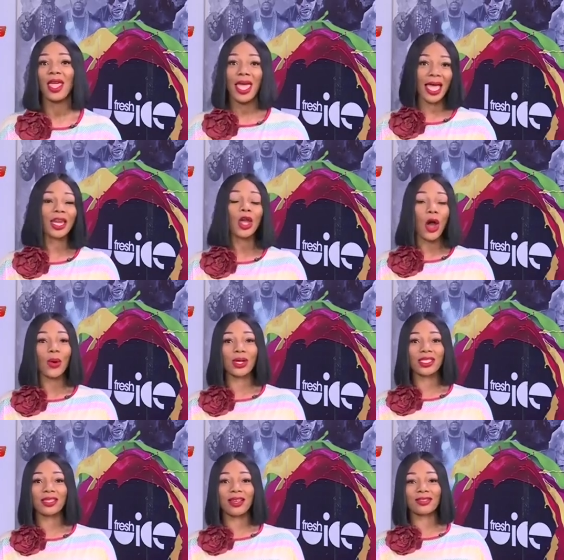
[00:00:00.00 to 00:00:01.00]
And it
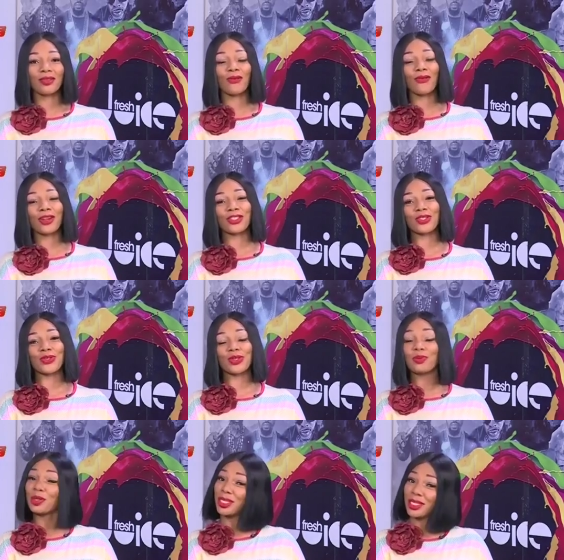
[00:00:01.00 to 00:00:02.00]
always does on Fresh Juice.
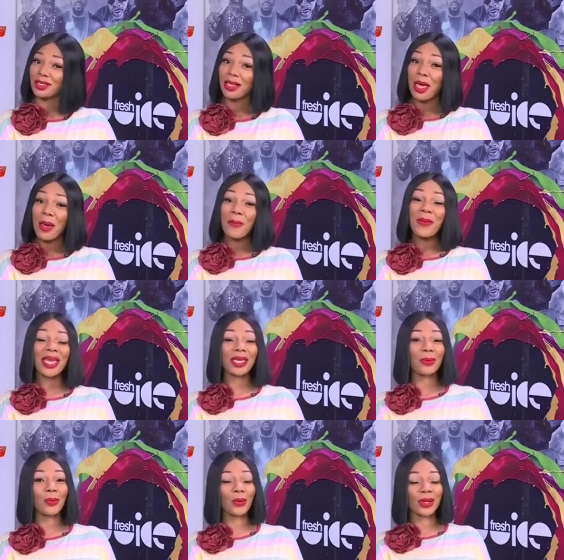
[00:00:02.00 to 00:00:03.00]
Please make it a
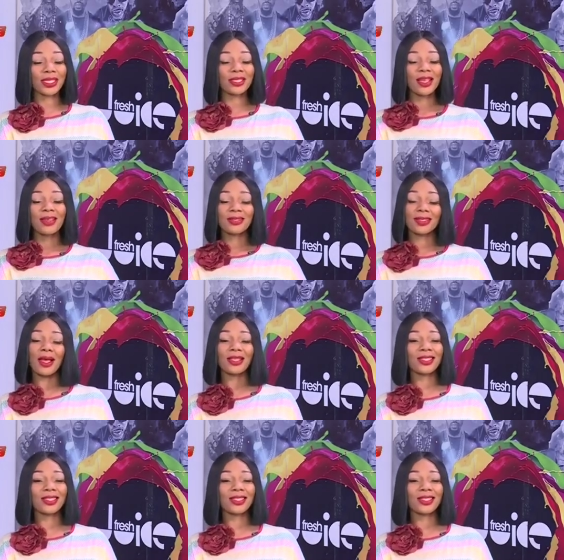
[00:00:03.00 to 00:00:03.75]
point to